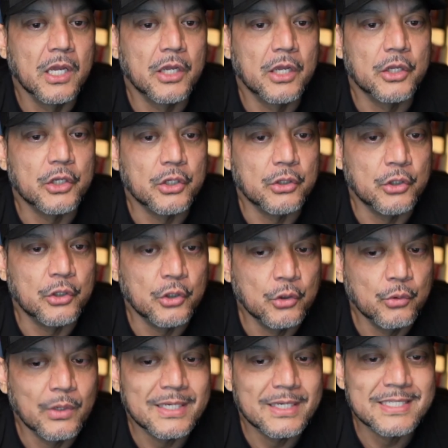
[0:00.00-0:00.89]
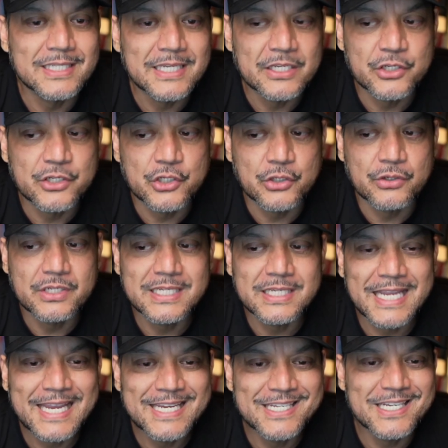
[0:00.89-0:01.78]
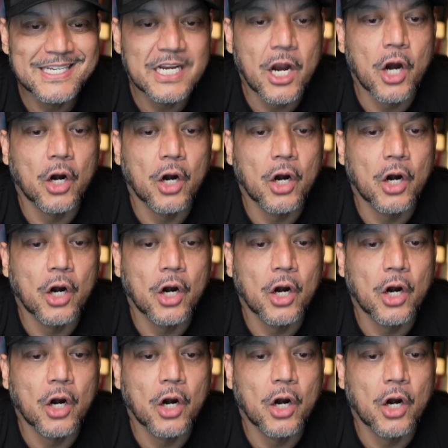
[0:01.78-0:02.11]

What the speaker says: you as the insurance agent are